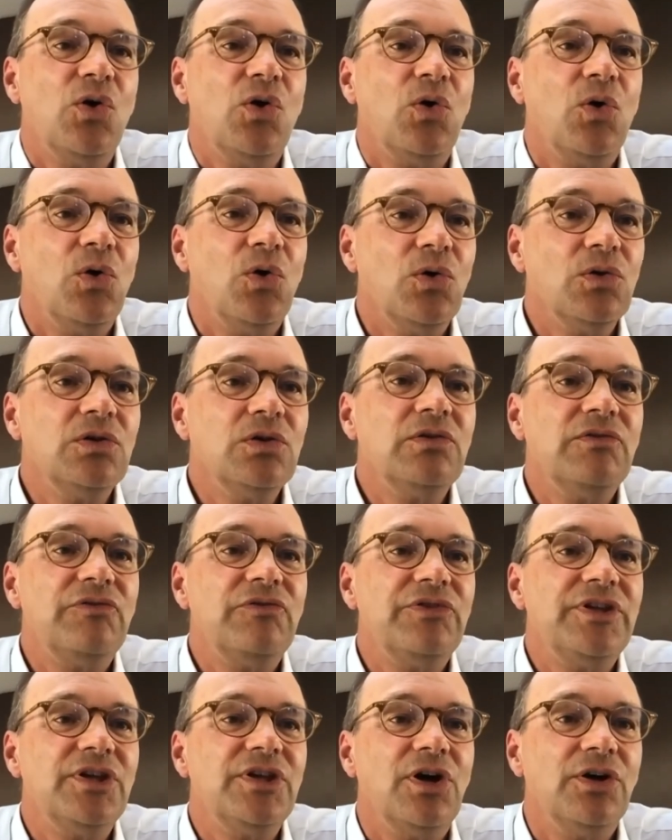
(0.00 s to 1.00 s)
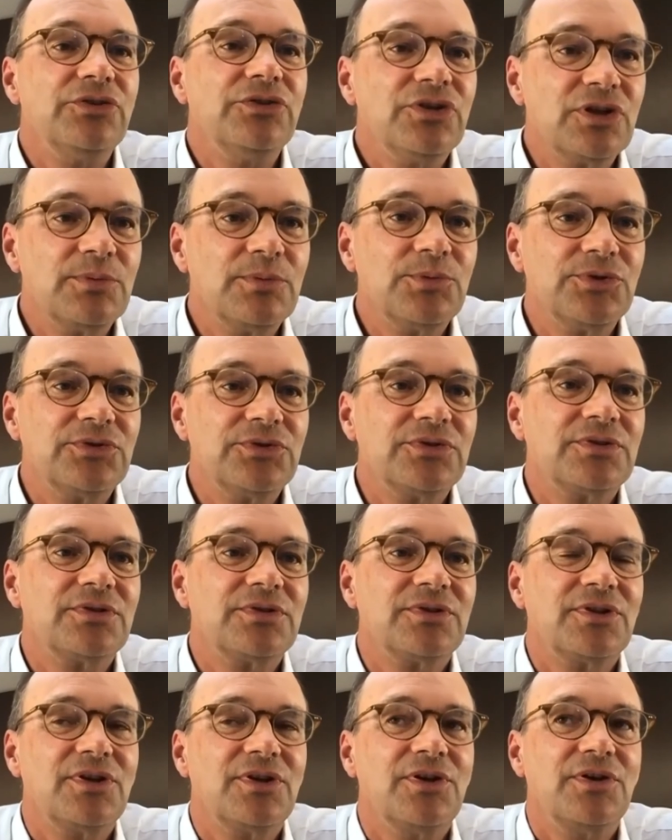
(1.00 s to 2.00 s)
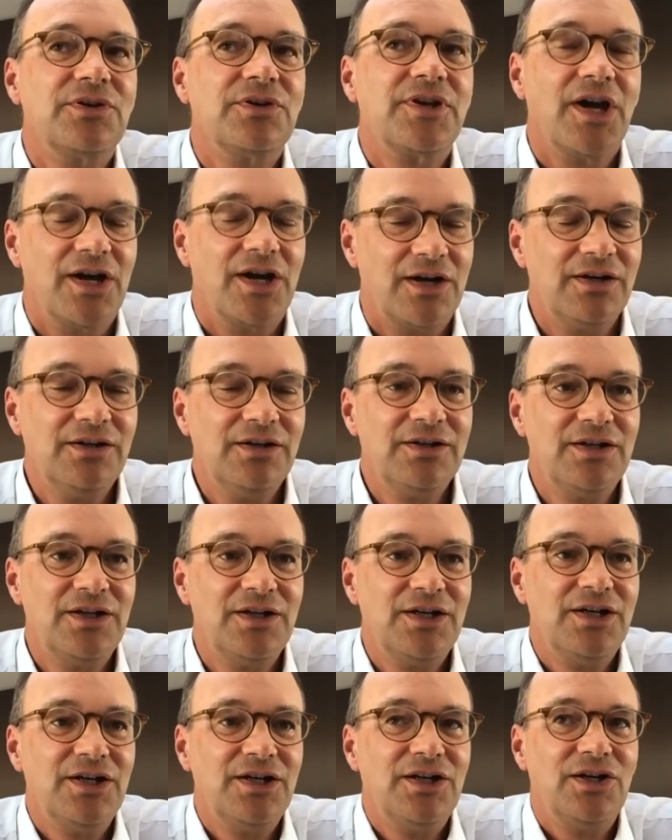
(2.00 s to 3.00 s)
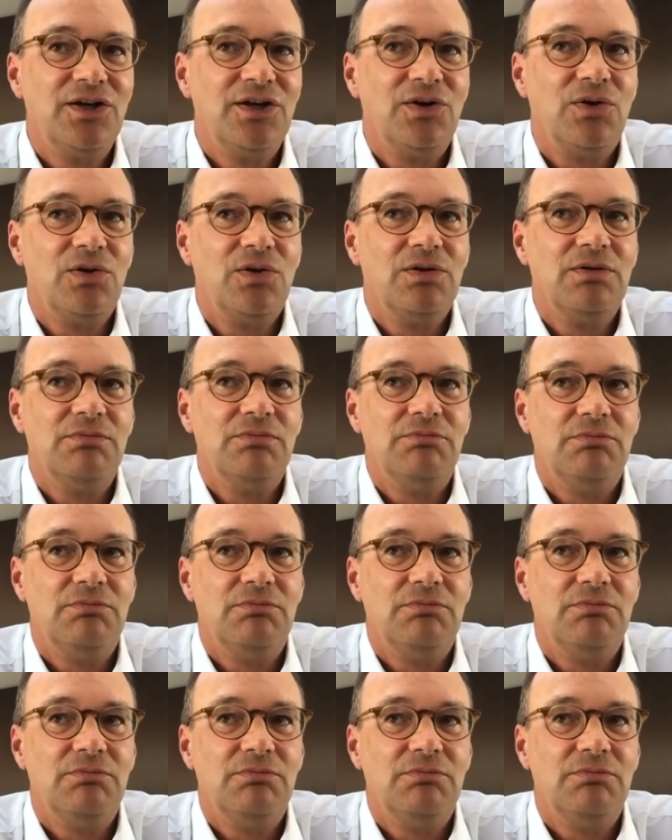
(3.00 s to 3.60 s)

all the autonomous car, all